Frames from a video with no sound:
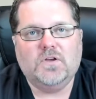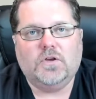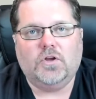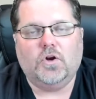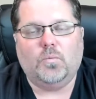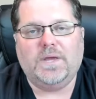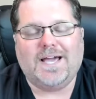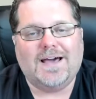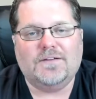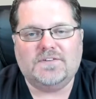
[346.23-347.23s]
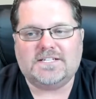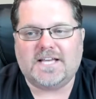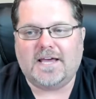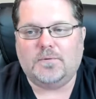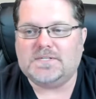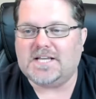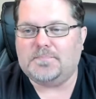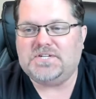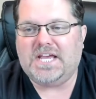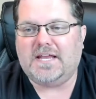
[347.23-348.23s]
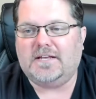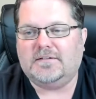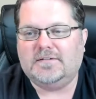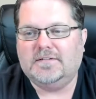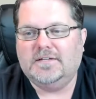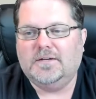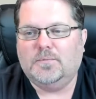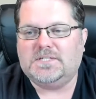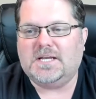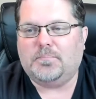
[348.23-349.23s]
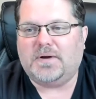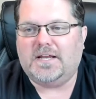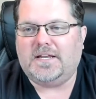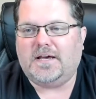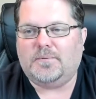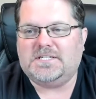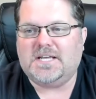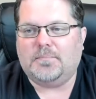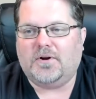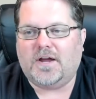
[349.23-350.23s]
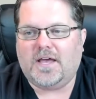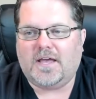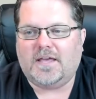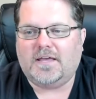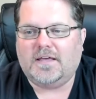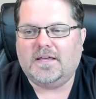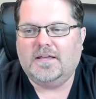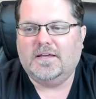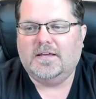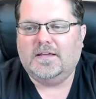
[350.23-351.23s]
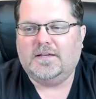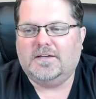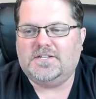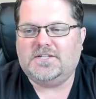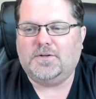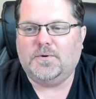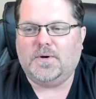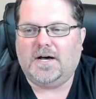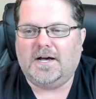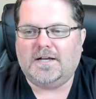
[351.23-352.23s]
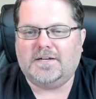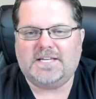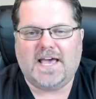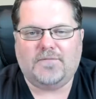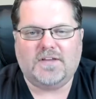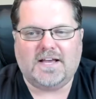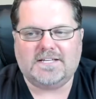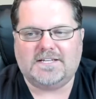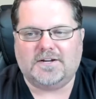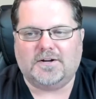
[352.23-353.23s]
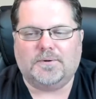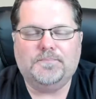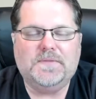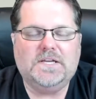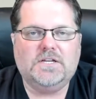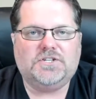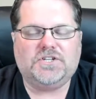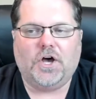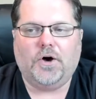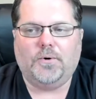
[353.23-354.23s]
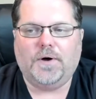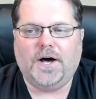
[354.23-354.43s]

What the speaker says: we kind of decided, what's up, Jen? What's up, Brenda? What's up, Greg? Good to have you guys here. So,